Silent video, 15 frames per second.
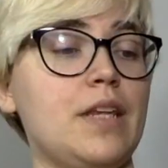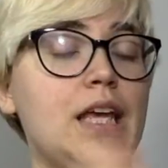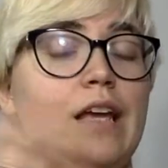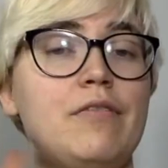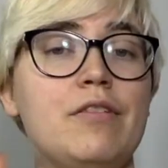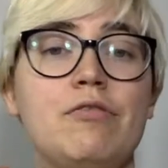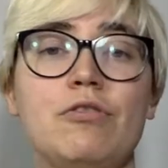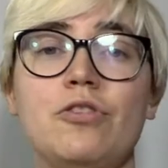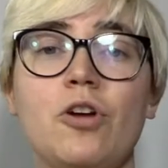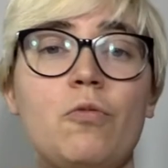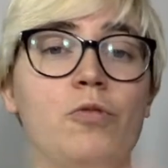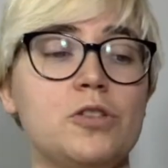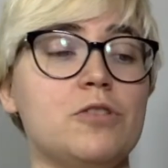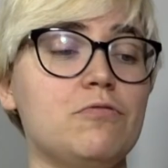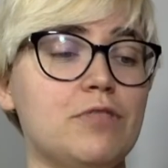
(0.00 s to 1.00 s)
Even if you don't
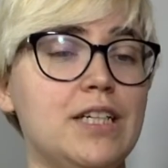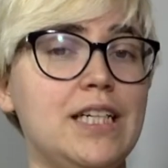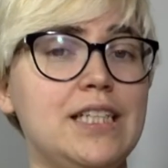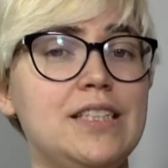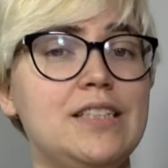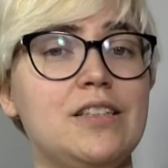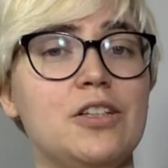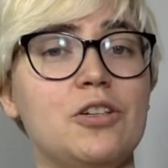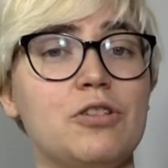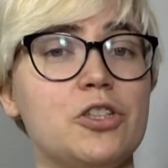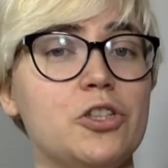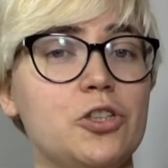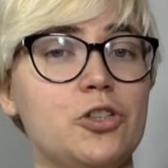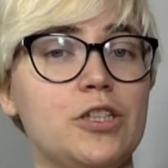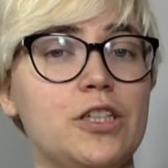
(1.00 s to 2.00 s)
want to read the
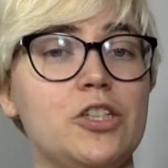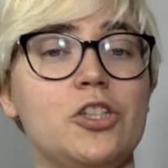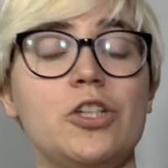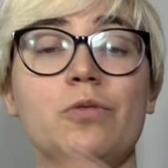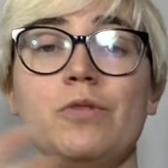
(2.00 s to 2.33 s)
Grisha trilogy,